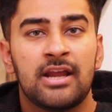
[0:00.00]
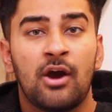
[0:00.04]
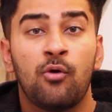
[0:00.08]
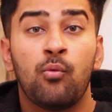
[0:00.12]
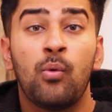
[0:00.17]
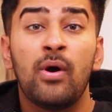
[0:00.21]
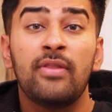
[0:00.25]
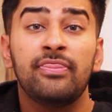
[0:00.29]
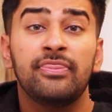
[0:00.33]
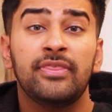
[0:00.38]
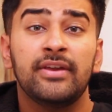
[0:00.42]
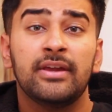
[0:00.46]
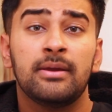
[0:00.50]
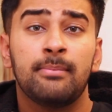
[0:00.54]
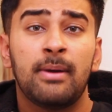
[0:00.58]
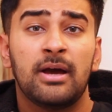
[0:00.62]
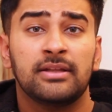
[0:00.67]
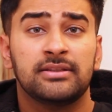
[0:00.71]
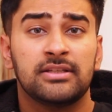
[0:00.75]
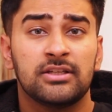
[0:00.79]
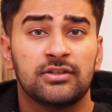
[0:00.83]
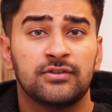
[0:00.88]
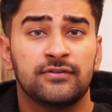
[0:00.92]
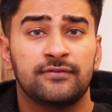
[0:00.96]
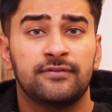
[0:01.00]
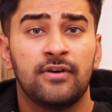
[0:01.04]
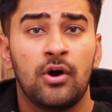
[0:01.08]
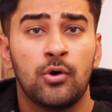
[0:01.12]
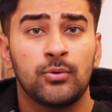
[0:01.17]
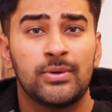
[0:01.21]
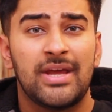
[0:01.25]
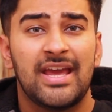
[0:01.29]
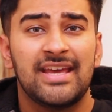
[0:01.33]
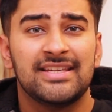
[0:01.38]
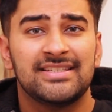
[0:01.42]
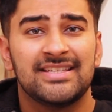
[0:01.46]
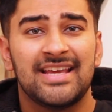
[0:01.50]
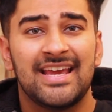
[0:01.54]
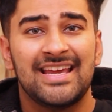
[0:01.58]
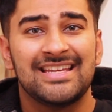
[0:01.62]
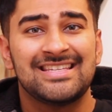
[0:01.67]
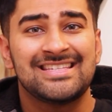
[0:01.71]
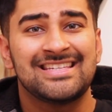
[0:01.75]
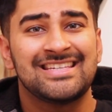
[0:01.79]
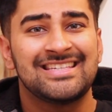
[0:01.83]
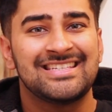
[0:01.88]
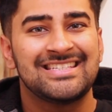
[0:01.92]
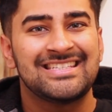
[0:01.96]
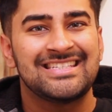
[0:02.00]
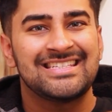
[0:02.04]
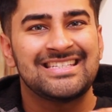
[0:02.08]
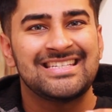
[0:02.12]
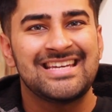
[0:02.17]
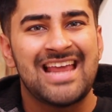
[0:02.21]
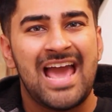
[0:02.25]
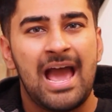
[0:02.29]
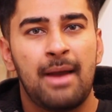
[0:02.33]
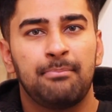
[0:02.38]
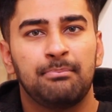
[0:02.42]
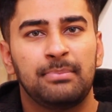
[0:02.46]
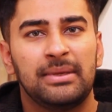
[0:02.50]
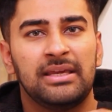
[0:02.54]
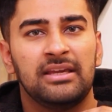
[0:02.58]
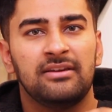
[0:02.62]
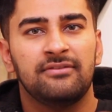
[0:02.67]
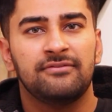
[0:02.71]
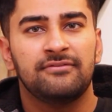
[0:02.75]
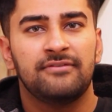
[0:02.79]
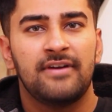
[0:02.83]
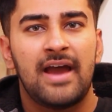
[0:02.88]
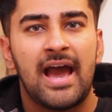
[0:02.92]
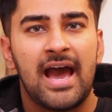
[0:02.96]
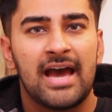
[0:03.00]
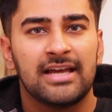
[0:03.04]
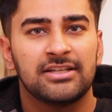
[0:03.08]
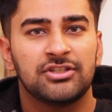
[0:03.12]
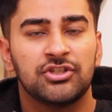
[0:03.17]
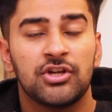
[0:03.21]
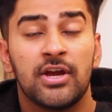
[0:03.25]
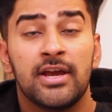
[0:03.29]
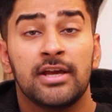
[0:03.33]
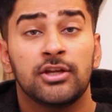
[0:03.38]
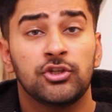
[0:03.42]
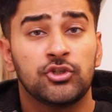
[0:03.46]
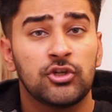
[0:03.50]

Now, one thing about this phone is it's snappy fast.